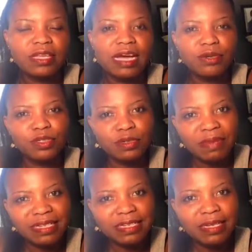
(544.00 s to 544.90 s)
an
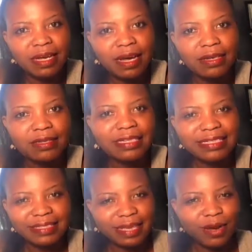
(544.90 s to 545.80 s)
automatic car, it
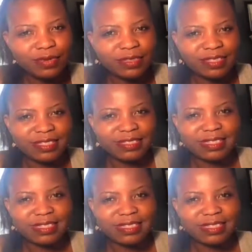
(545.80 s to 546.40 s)
sounds